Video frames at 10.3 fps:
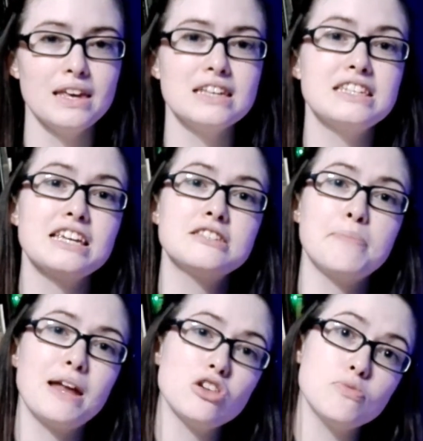It's a
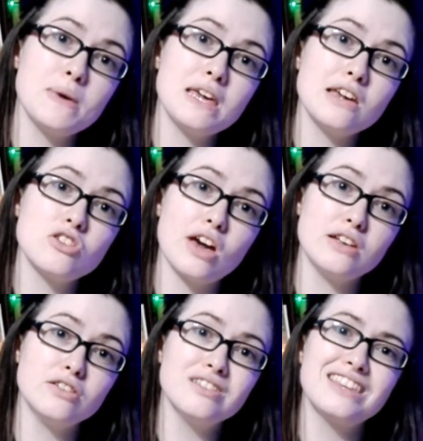Spanish-speaking
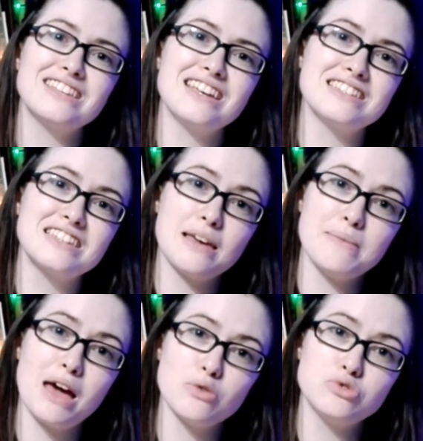channel that does
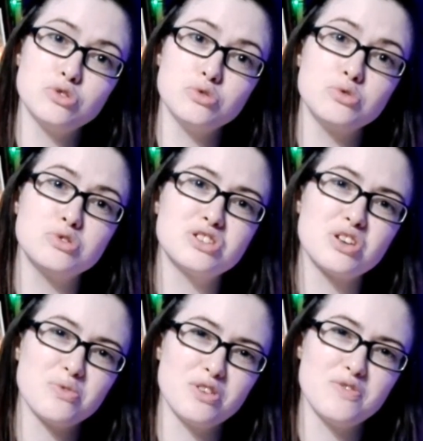gaming how-tos,
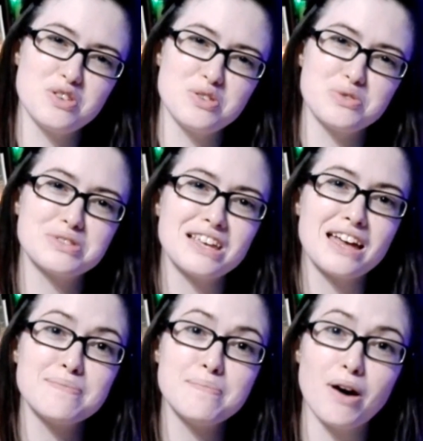reviews,
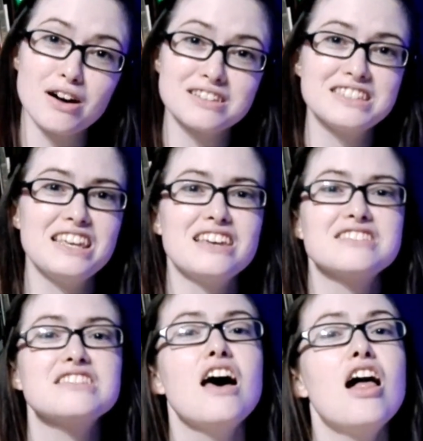
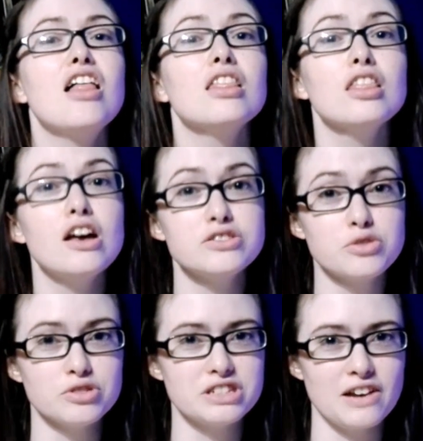unboxings, lots
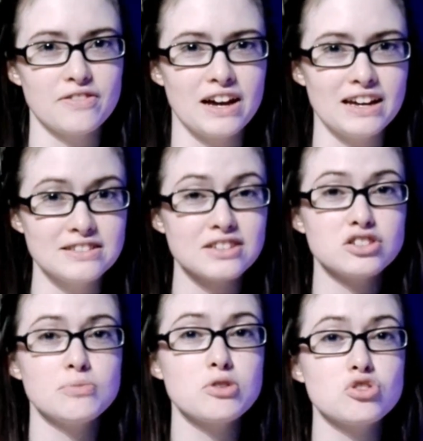of cool stuff, guys.
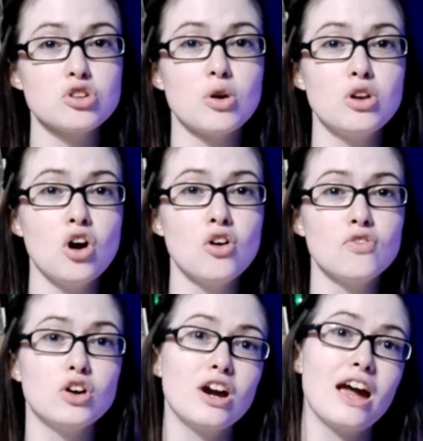So make sure to go on
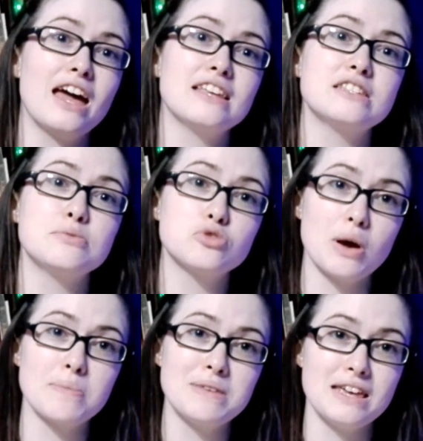over and
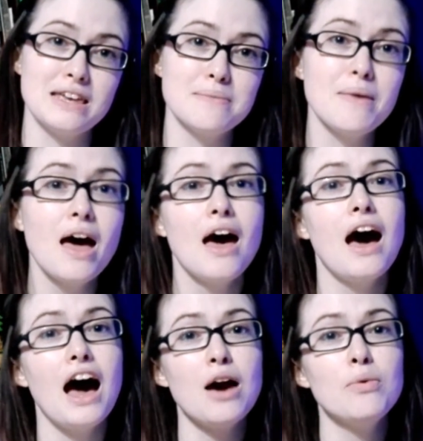subscribe to him.
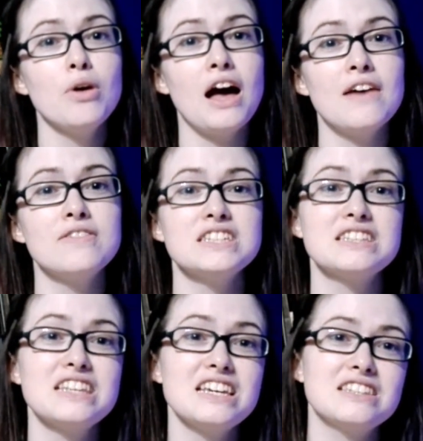I will have
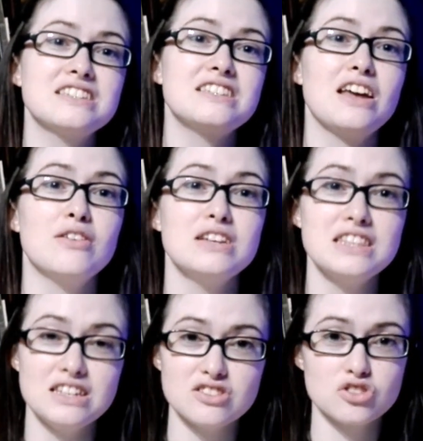his links down
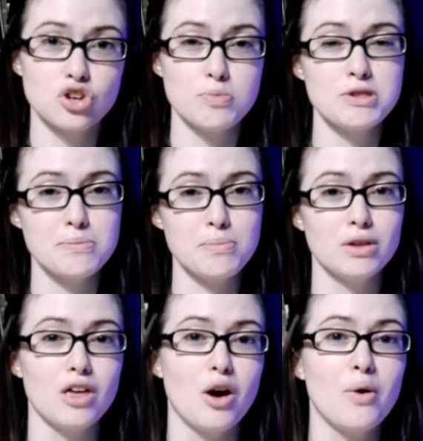in the description
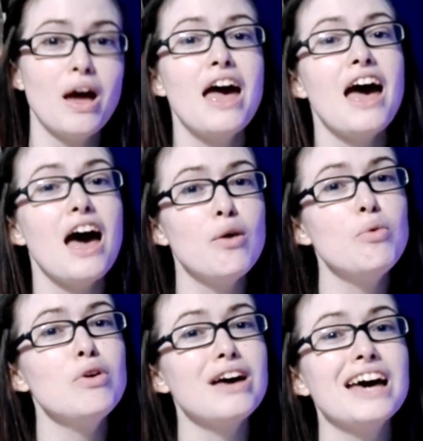below. And
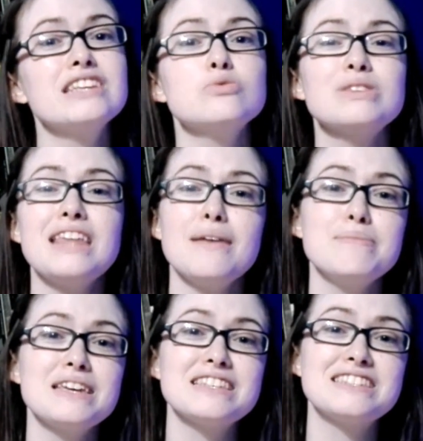well, guys, with
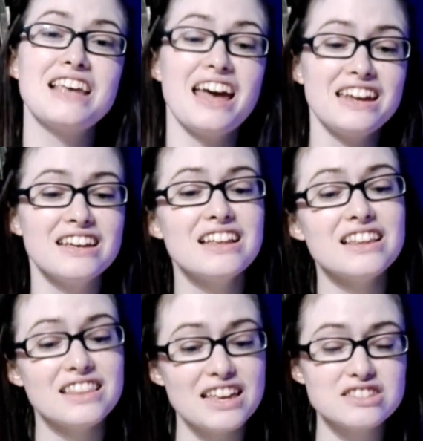that being said,
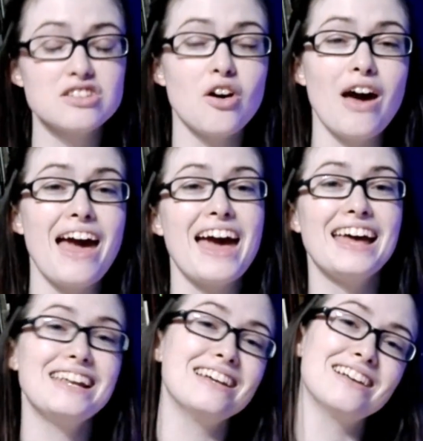let's go
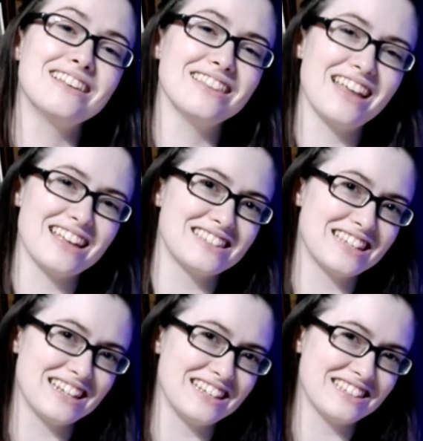ahead, let's
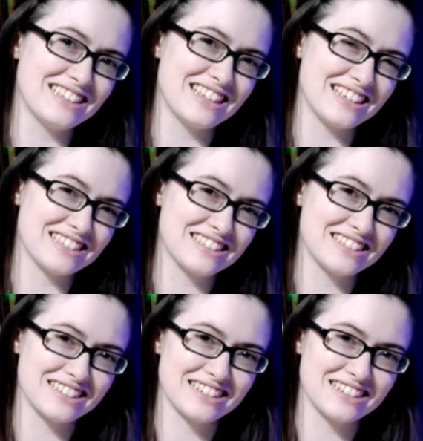get into this.